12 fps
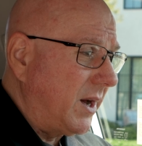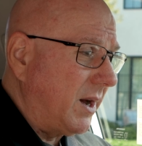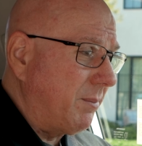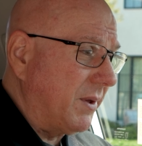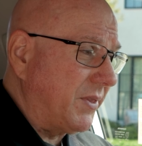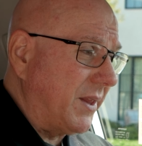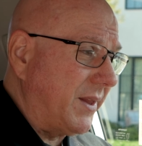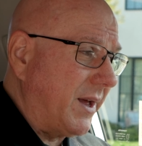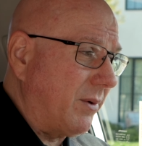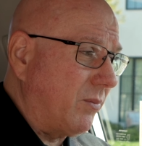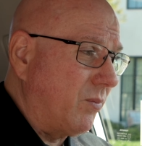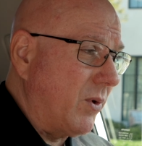But then
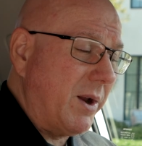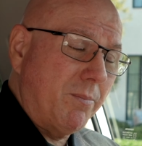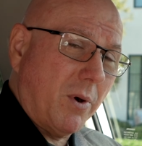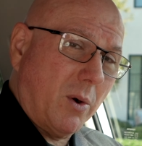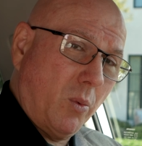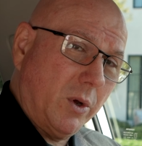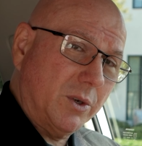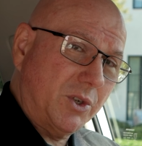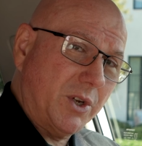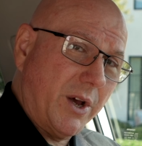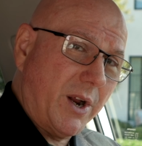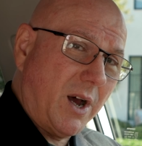the red bar will
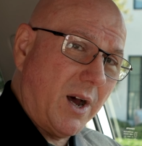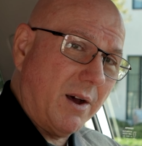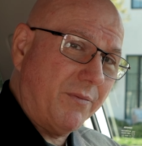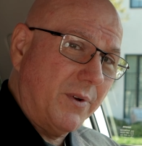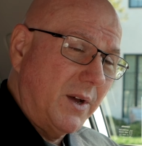shut off